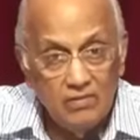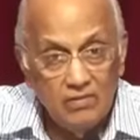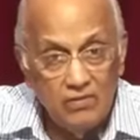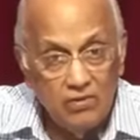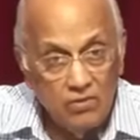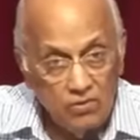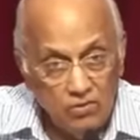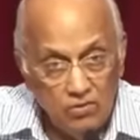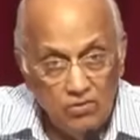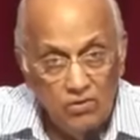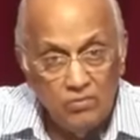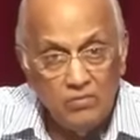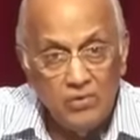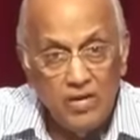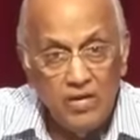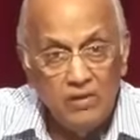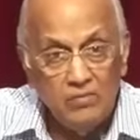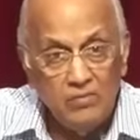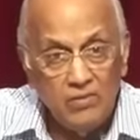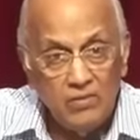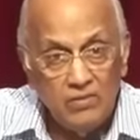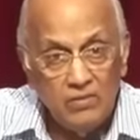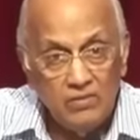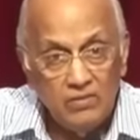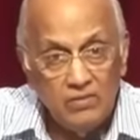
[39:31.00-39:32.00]
Do you know the
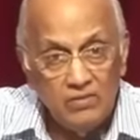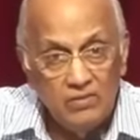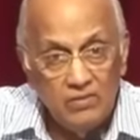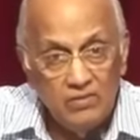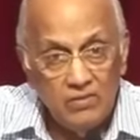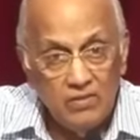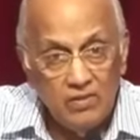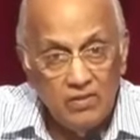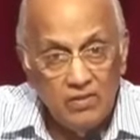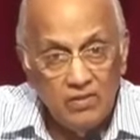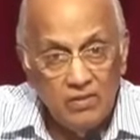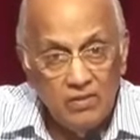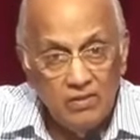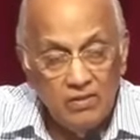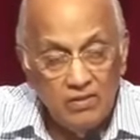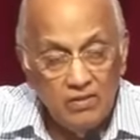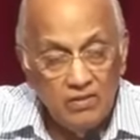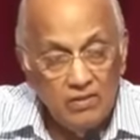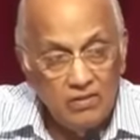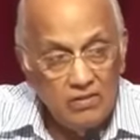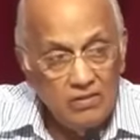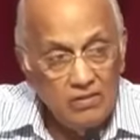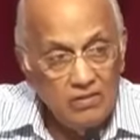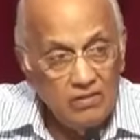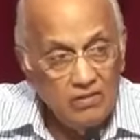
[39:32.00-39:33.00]
Bible?
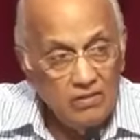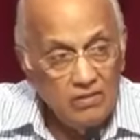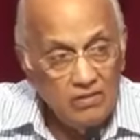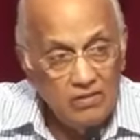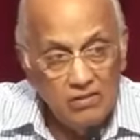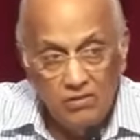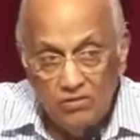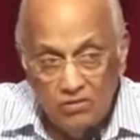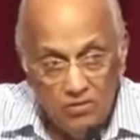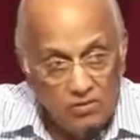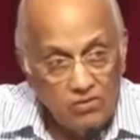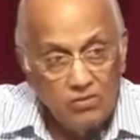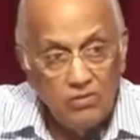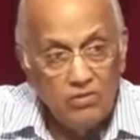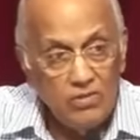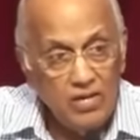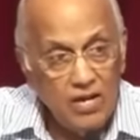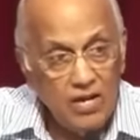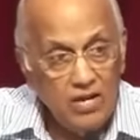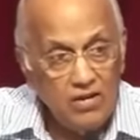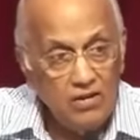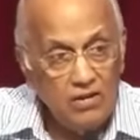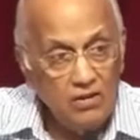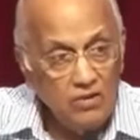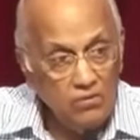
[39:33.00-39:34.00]
You don't know
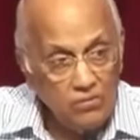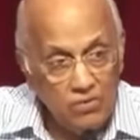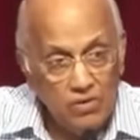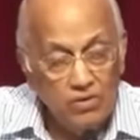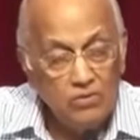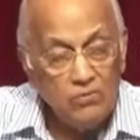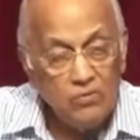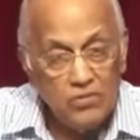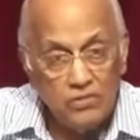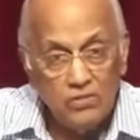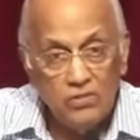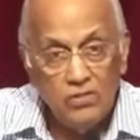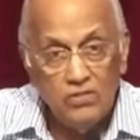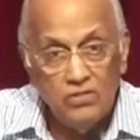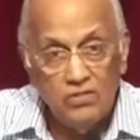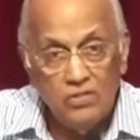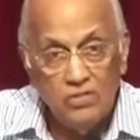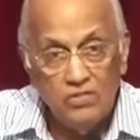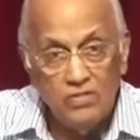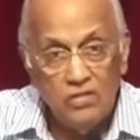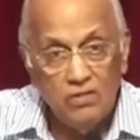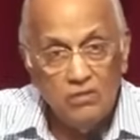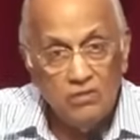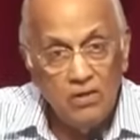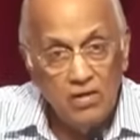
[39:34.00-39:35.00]
that, and you want to watch all
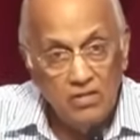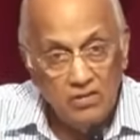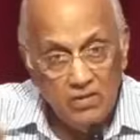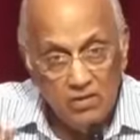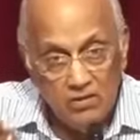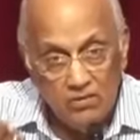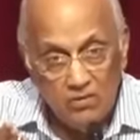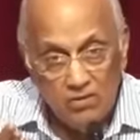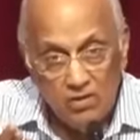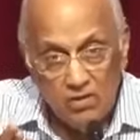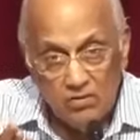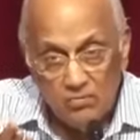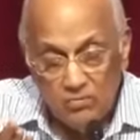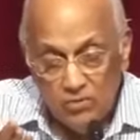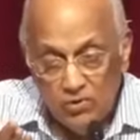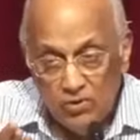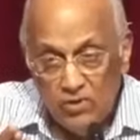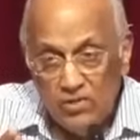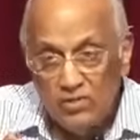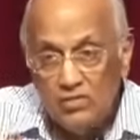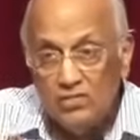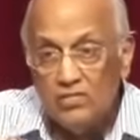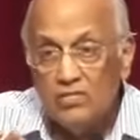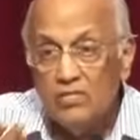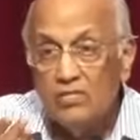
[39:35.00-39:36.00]
these. There are, I'll tell you, there are more
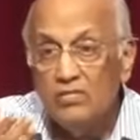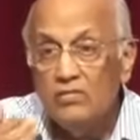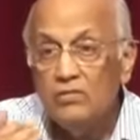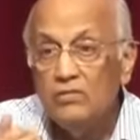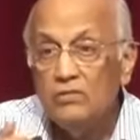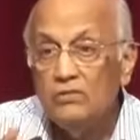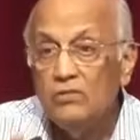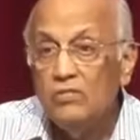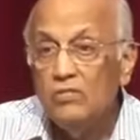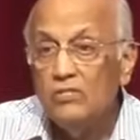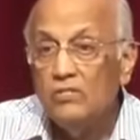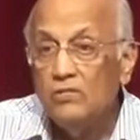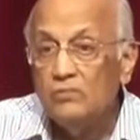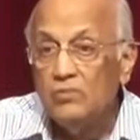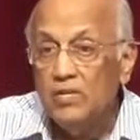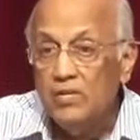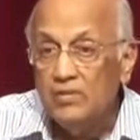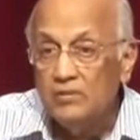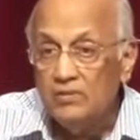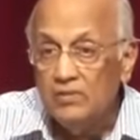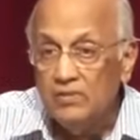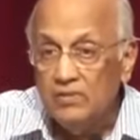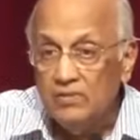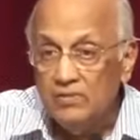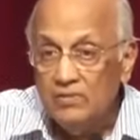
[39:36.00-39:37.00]
interesting stories in the
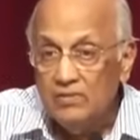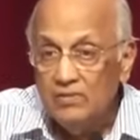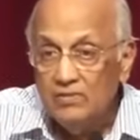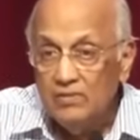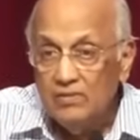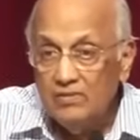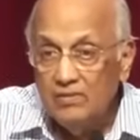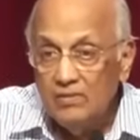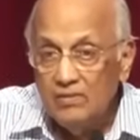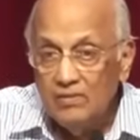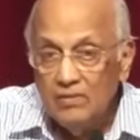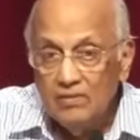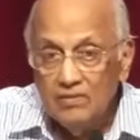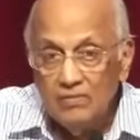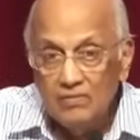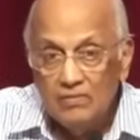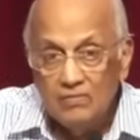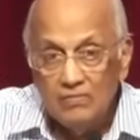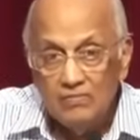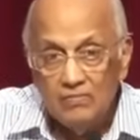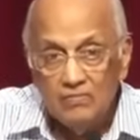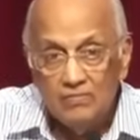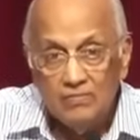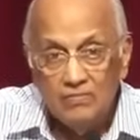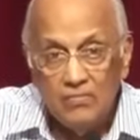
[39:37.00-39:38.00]
Bible
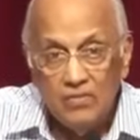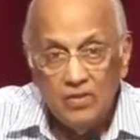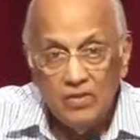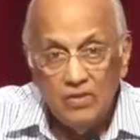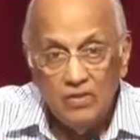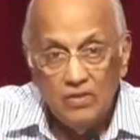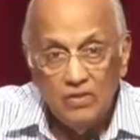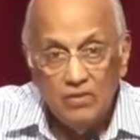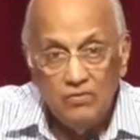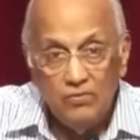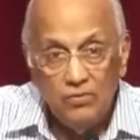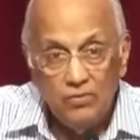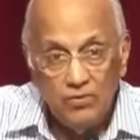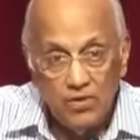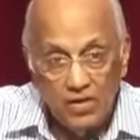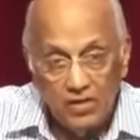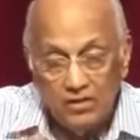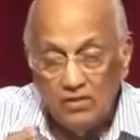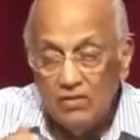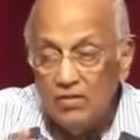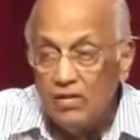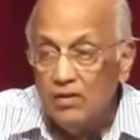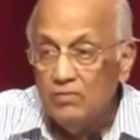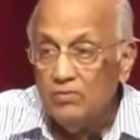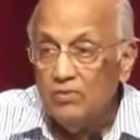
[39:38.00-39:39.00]
if you take
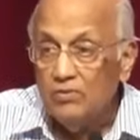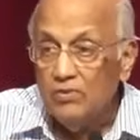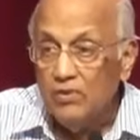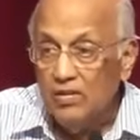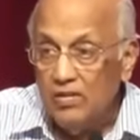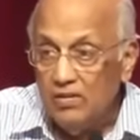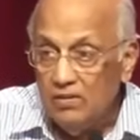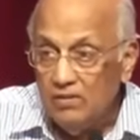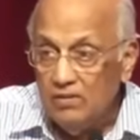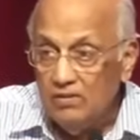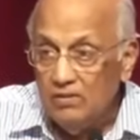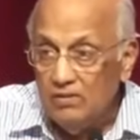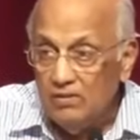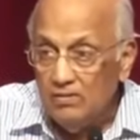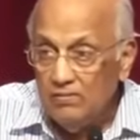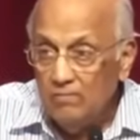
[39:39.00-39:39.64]
the time to read it.